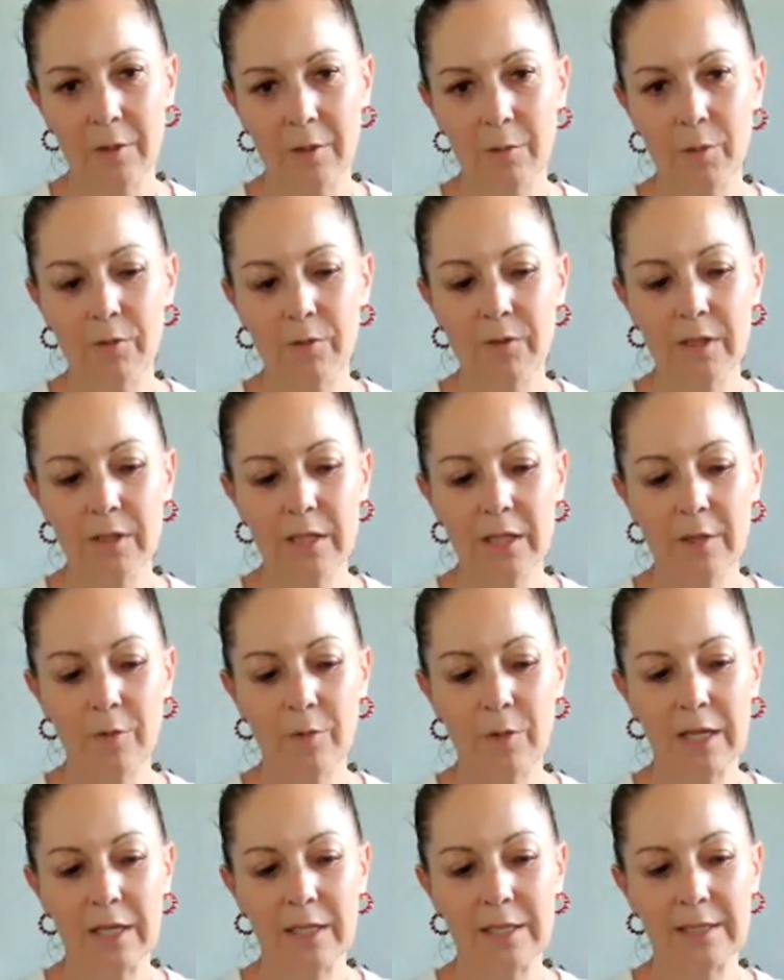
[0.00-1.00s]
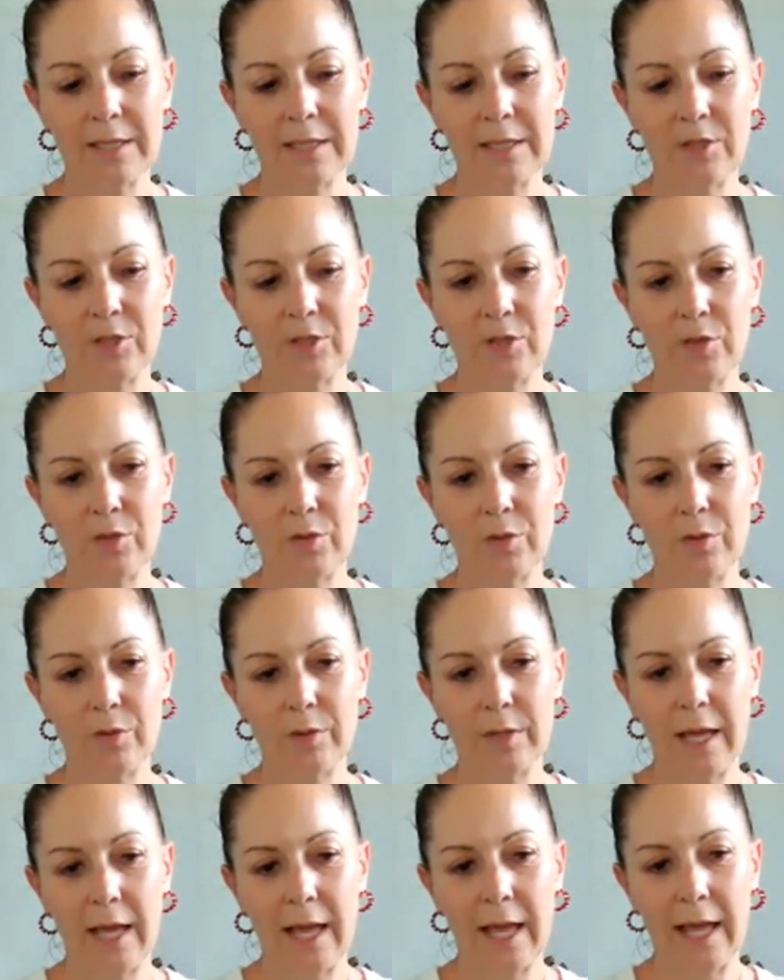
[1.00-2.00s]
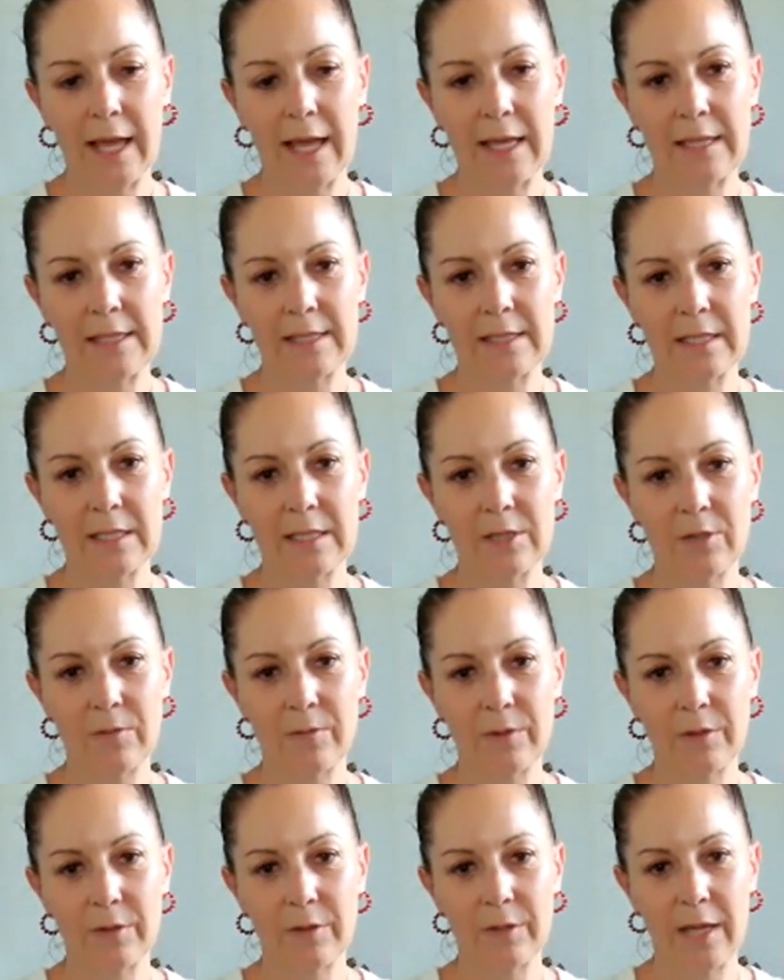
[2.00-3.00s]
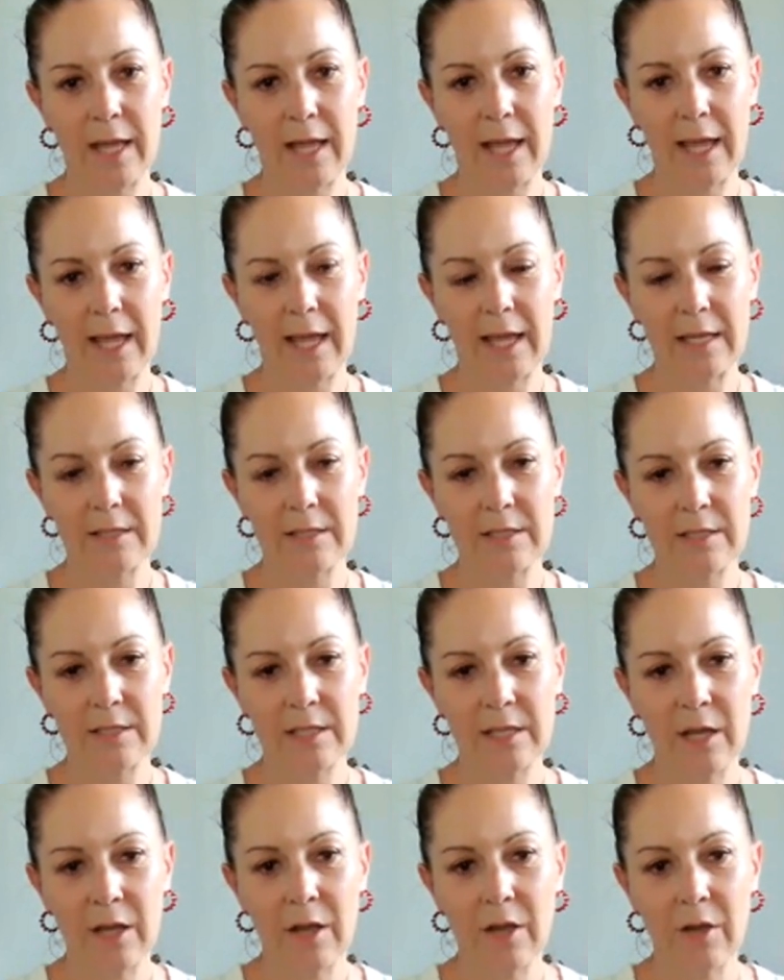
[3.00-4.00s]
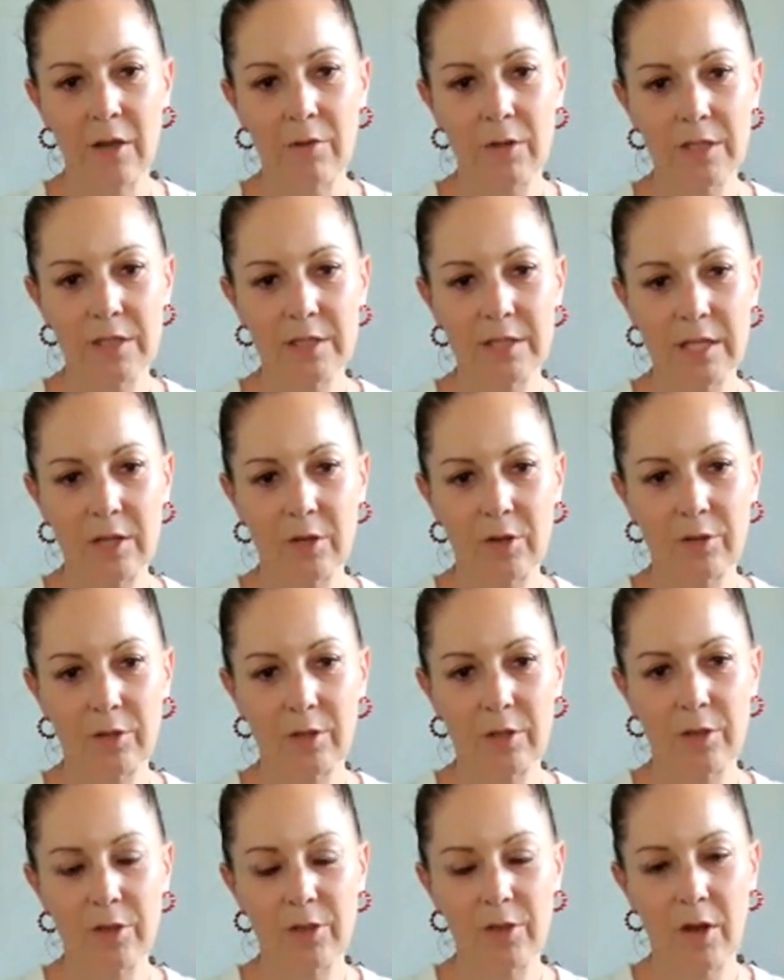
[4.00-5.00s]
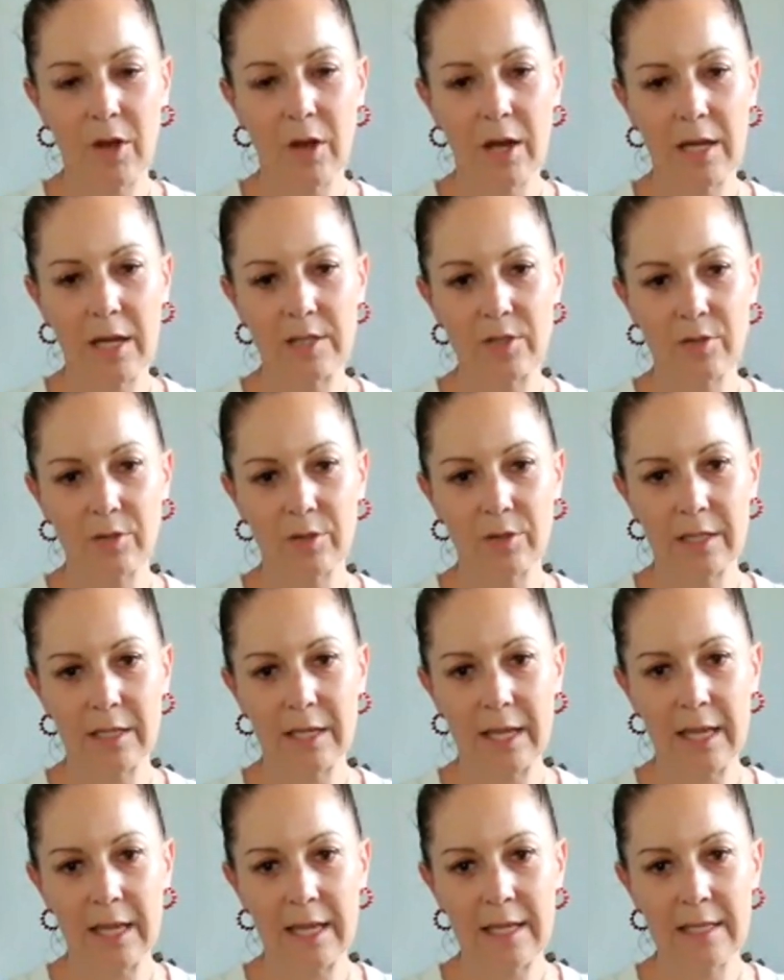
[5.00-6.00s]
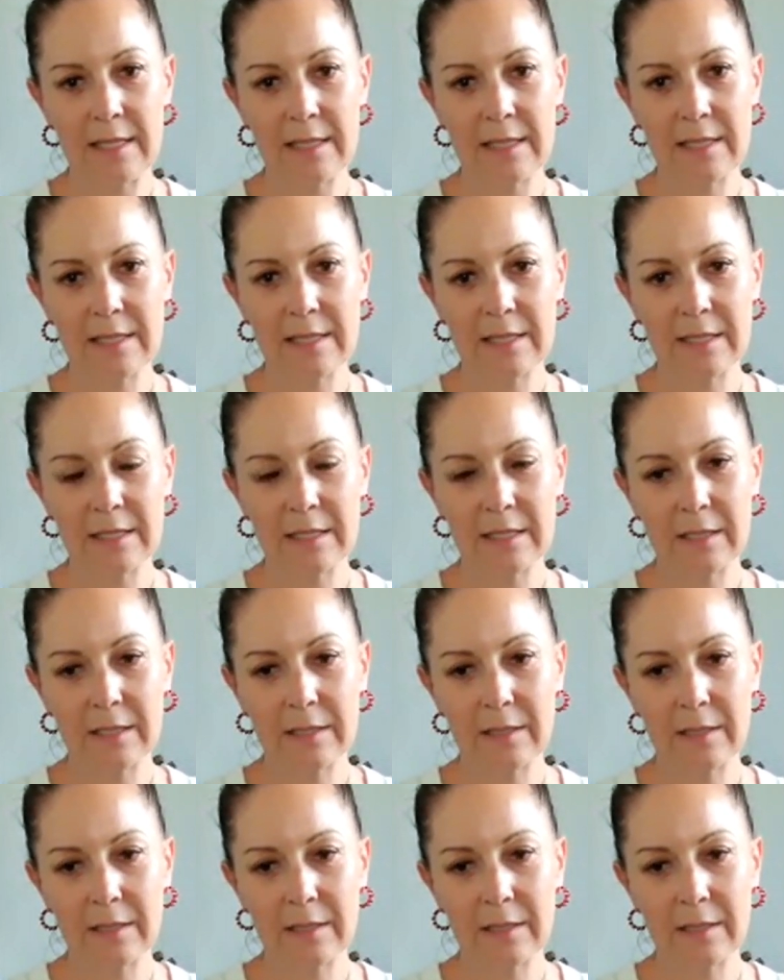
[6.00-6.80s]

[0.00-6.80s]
And now moving the awareness into the hands as you feel the hands resting on the thighs or the knees.